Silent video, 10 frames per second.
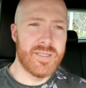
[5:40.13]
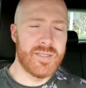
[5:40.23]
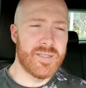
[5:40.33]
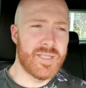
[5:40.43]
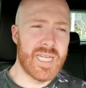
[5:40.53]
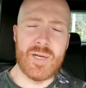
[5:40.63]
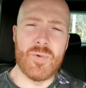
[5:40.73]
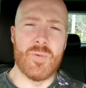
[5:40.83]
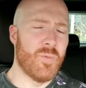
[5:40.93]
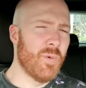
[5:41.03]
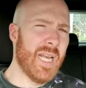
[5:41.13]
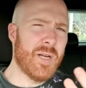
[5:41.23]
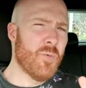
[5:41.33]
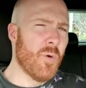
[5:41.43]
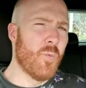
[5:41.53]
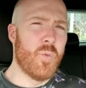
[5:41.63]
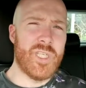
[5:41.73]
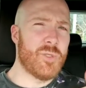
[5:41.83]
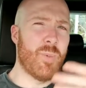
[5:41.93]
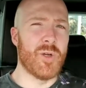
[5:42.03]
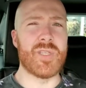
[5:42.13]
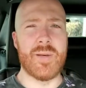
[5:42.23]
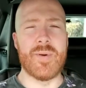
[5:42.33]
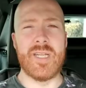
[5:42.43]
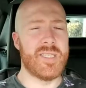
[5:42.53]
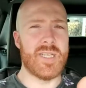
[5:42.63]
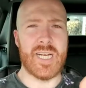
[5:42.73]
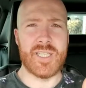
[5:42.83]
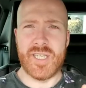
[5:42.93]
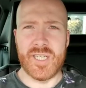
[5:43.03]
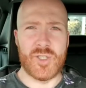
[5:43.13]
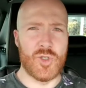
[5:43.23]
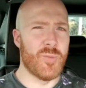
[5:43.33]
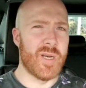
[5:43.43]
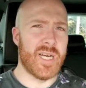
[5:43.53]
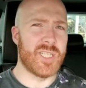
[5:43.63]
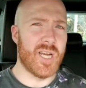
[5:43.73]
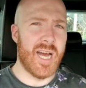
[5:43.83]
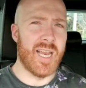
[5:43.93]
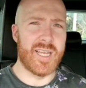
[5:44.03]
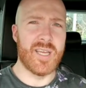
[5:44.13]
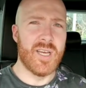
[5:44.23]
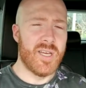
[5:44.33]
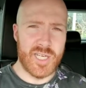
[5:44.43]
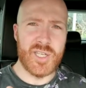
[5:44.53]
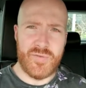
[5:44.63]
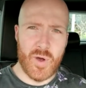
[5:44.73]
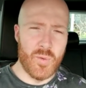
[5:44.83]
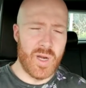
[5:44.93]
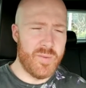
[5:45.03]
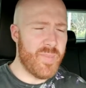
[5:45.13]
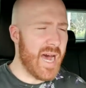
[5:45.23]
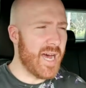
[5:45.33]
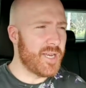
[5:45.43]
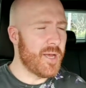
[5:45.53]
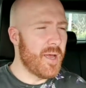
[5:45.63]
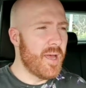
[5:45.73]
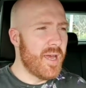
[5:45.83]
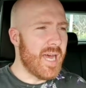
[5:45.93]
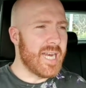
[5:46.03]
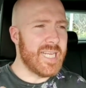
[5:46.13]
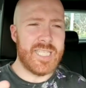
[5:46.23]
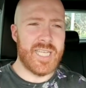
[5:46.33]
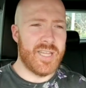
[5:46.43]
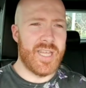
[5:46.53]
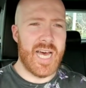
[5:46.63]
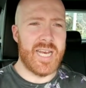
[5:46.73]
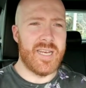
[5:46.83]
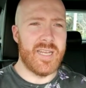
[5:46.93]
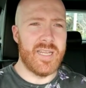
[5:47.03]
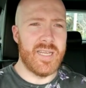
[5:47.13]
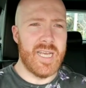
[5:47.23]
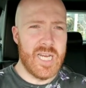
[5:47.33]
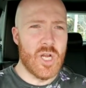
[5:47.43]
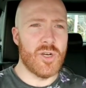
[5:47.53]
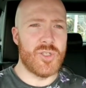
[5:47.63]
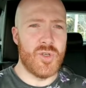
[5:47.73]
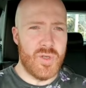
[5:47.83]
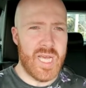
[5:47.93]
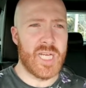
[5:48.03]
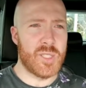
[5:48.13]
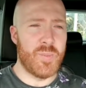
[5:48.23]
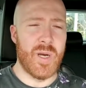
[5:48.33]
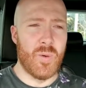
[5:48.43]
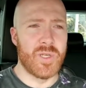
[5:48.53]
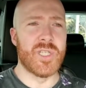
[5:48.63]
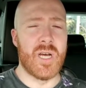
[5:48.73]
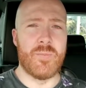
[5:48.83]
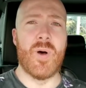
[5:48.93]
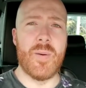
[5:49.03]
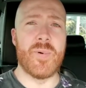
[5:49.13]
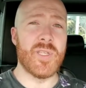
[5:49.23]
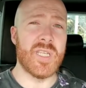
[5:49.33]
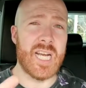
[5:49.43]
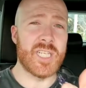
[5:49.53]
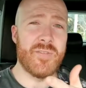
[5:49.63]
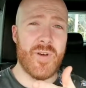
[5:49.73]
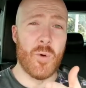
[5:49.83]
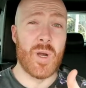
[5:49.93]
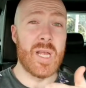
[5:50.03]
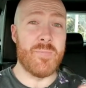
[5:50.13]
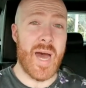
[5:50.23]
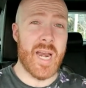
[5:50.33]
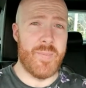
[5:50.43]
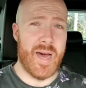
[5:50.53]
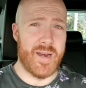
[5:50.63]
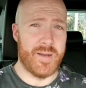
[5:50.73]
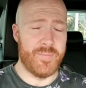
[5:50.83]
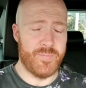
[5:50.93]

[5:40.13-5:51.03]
She's like, well, we spoke to him, and he's actually a super nice guy. Like, he actually felt really bad, and he said that he knocked you, yes, but it wasn't on purpose, and he actually felt really bad about it.